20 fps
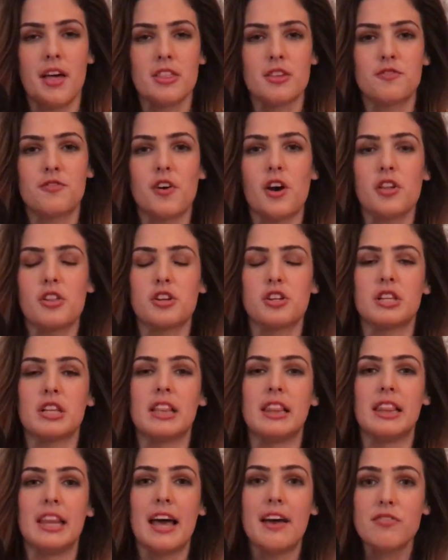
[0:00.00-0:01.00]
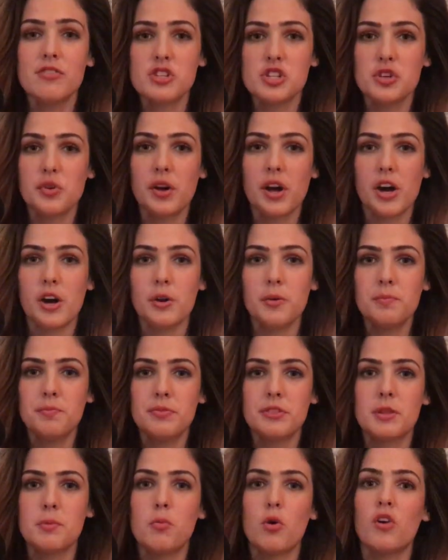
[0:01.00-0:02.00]
The farther to the left you go,
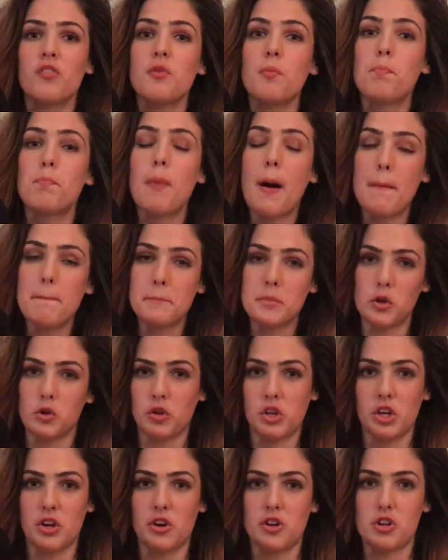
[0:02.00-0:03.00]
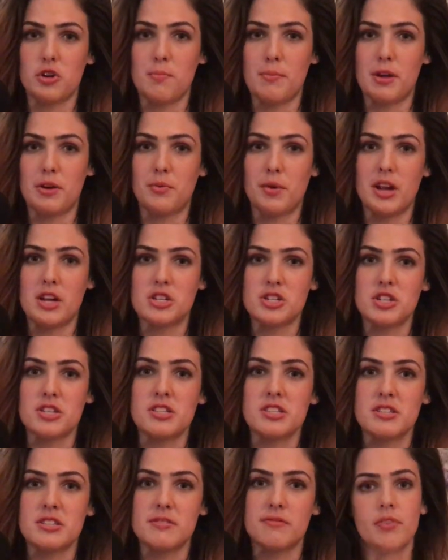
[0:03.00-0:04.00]
the more of a bump you'll hear in your mid
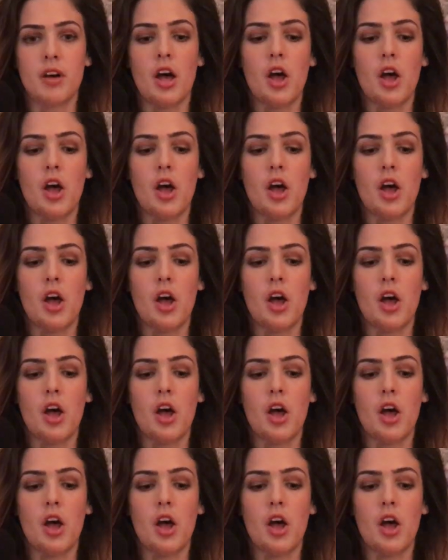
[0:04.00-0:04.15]
ranges.